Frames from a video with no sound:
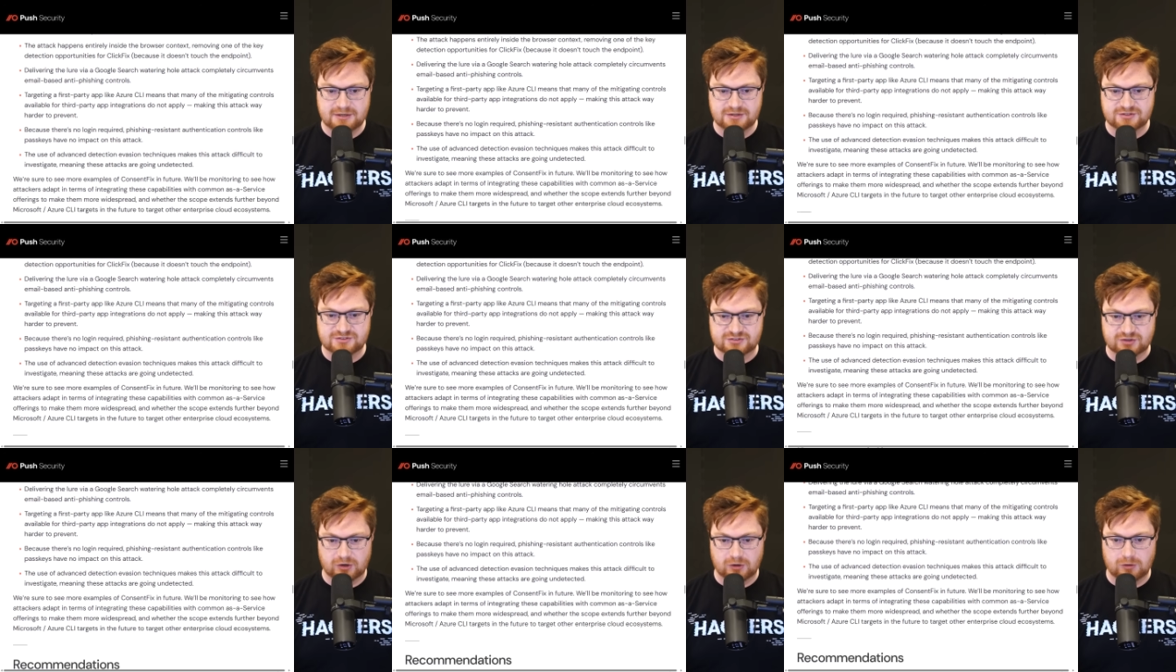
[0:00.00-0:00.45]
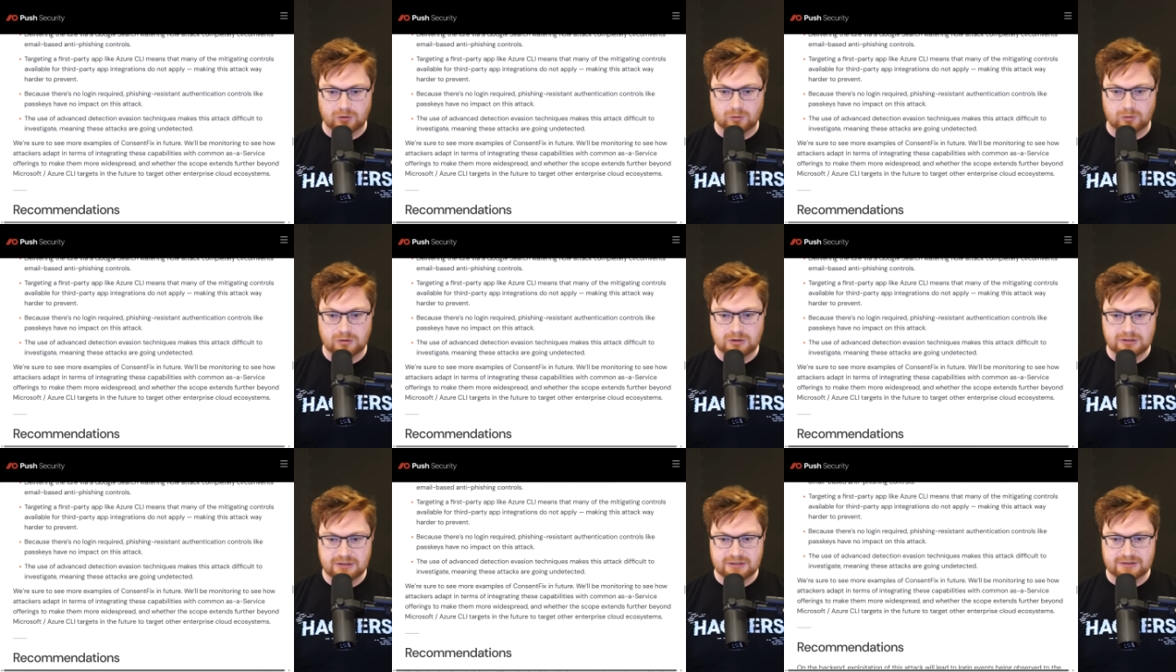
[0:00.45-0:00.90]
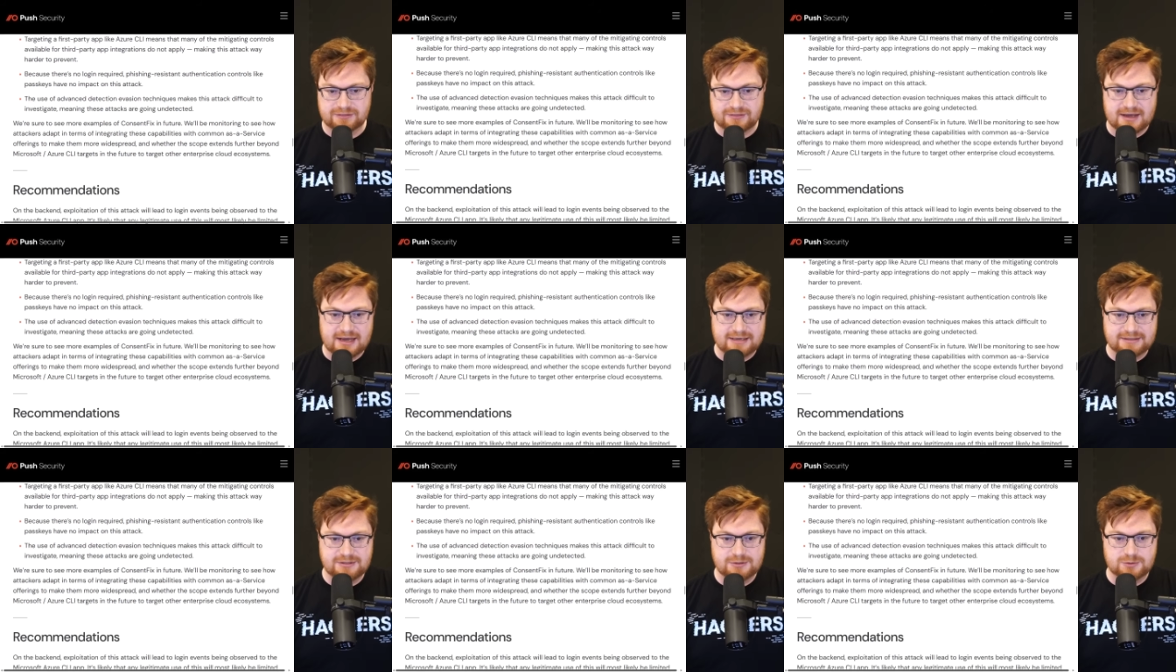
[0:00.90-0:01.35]
So
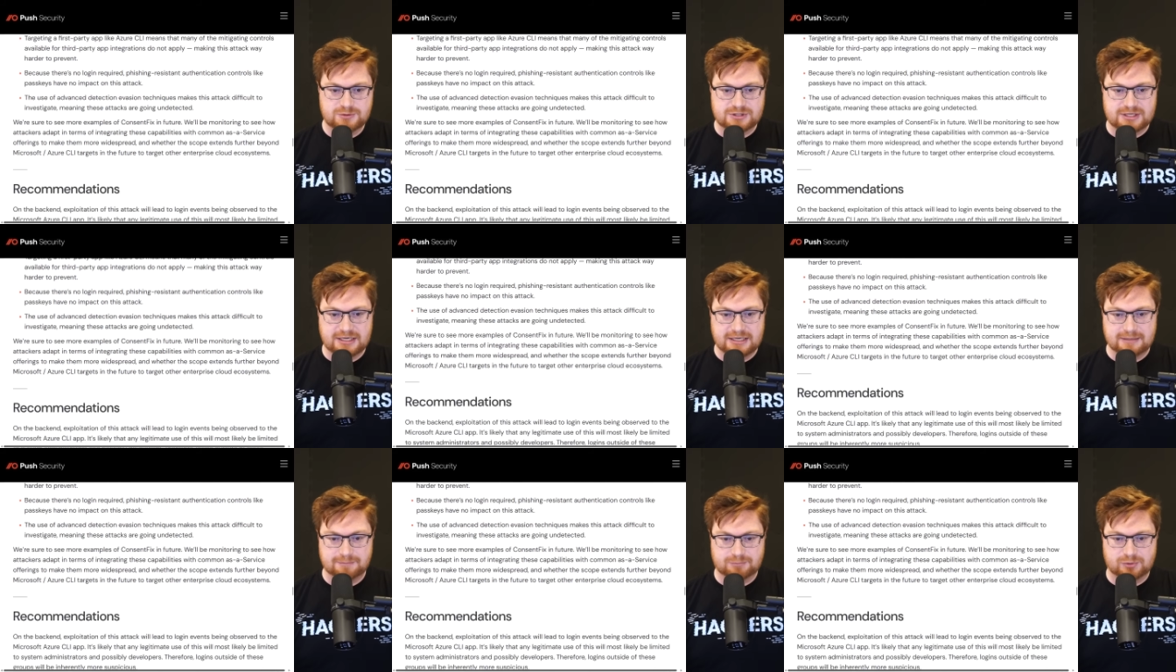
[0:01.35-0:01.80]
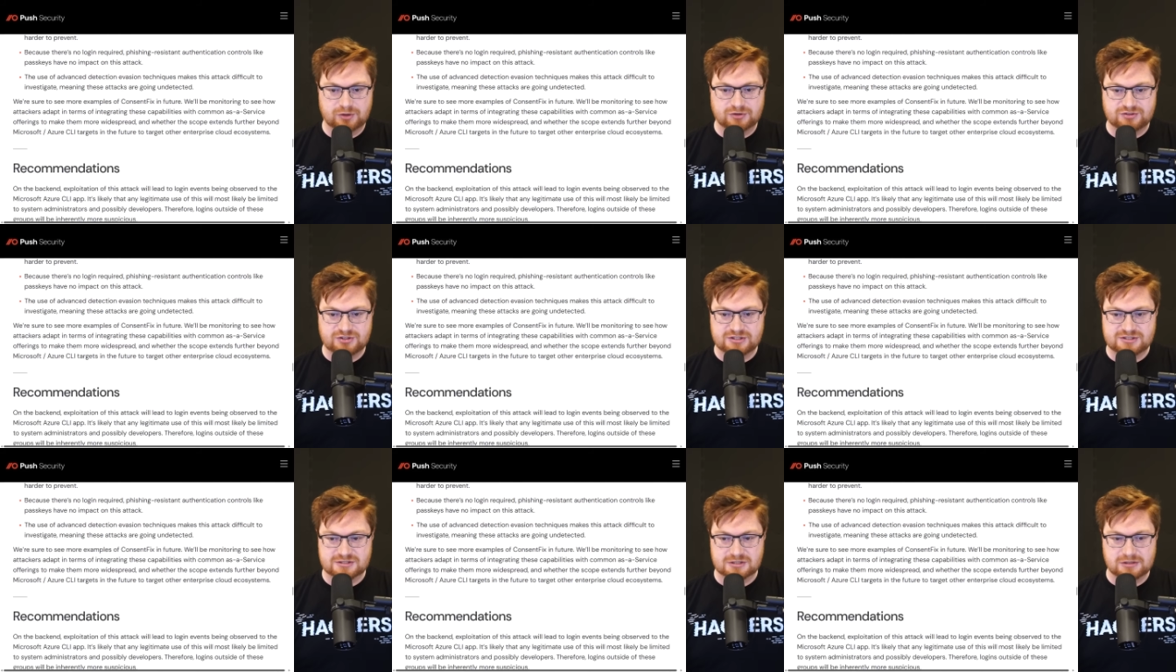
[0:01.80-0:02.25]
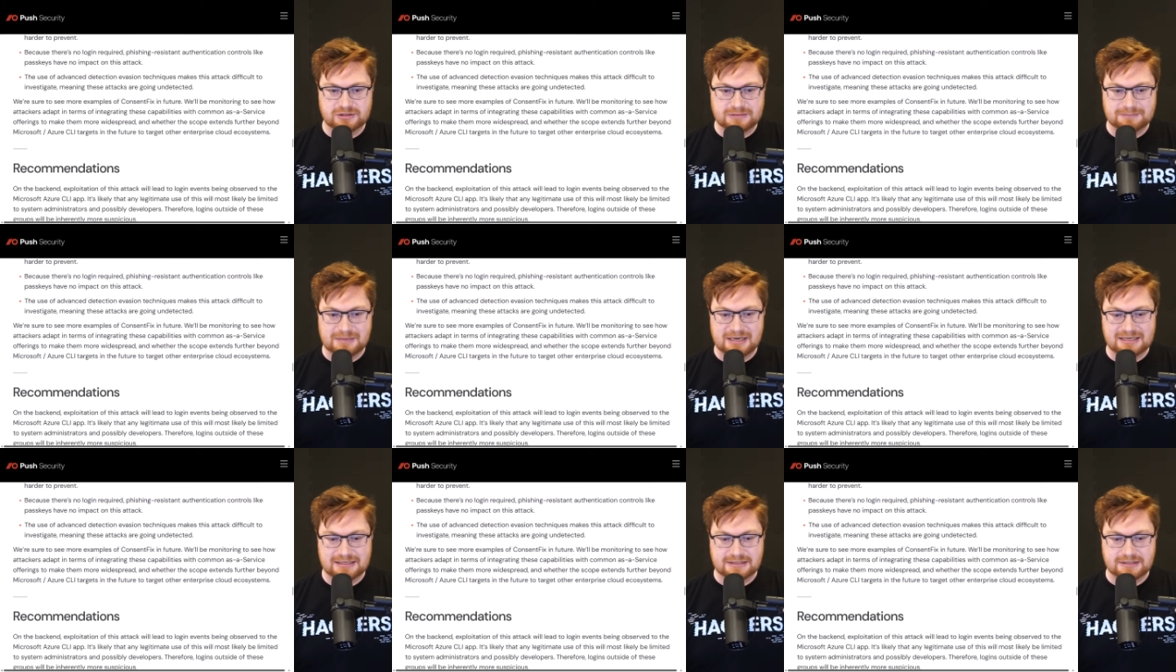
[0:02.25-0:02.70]
that you can't particularly
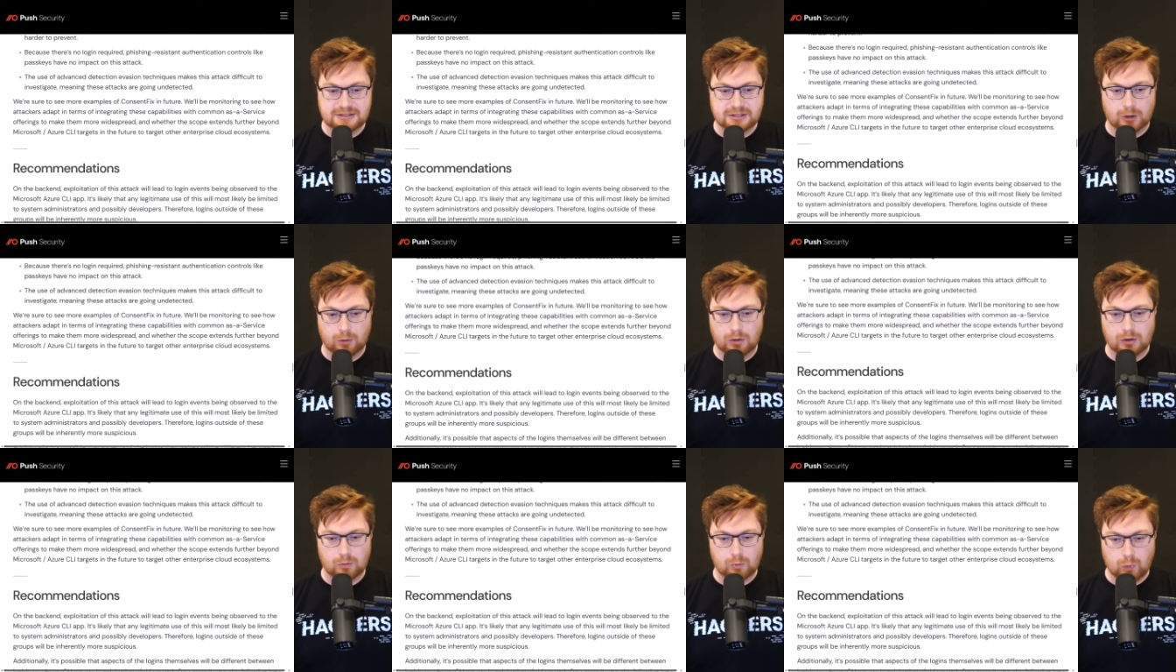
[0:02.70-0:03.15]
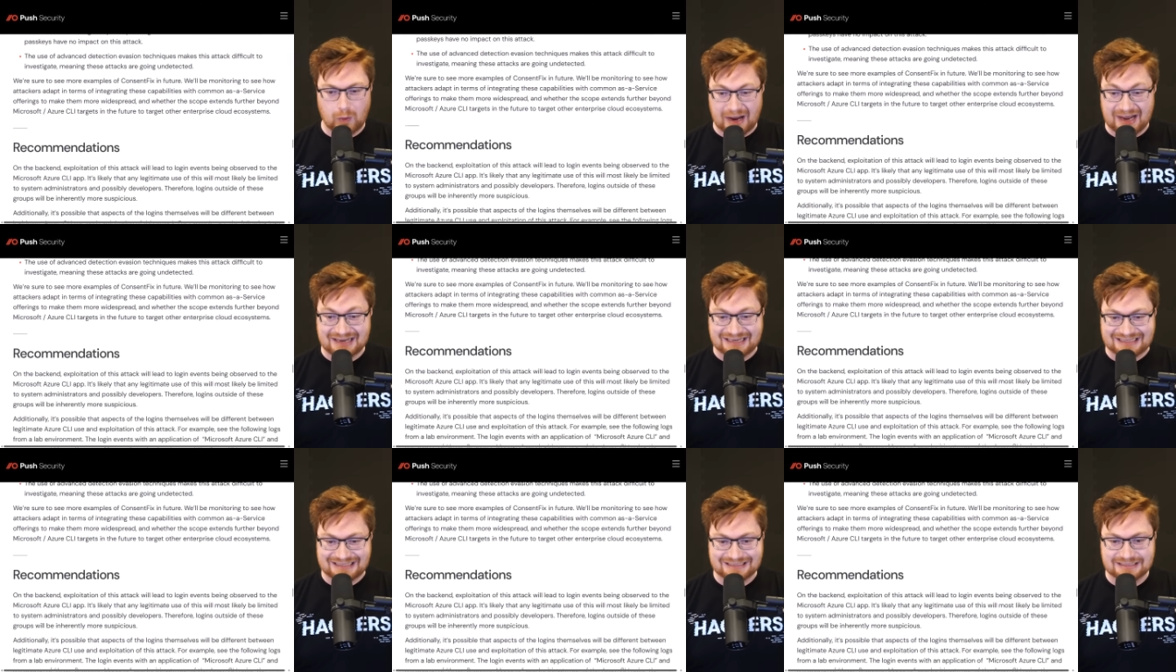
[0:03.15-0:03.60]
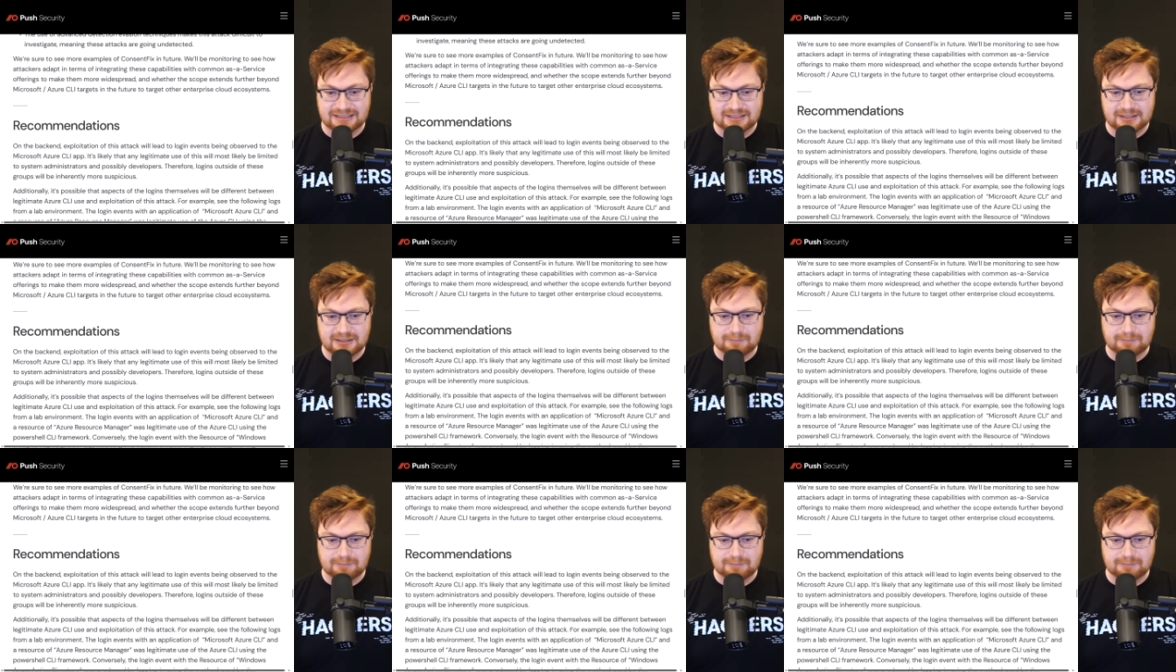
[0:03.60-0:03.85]
make go away,